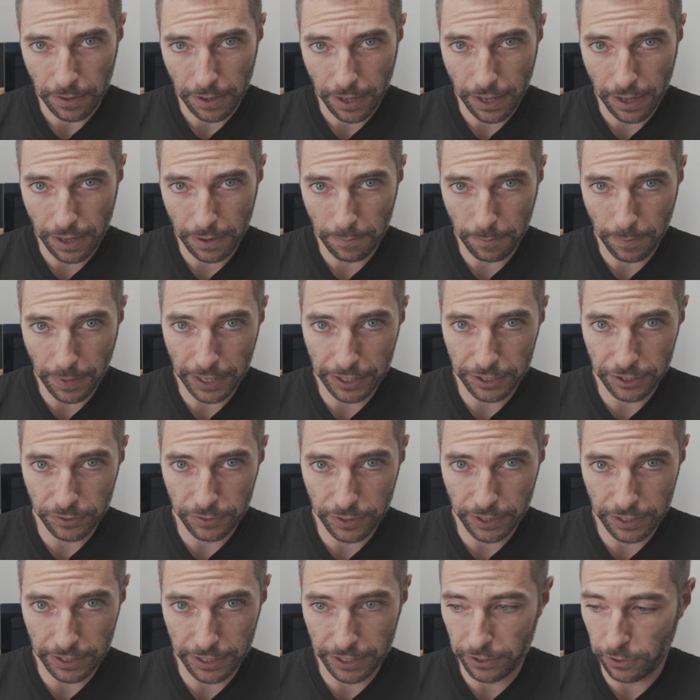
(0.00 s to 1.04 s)

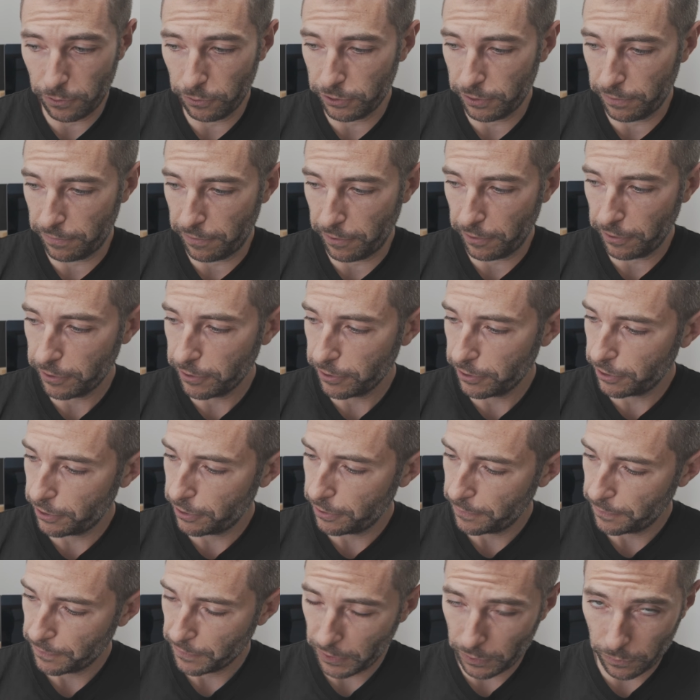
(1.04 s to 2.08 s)
manual and autofocus,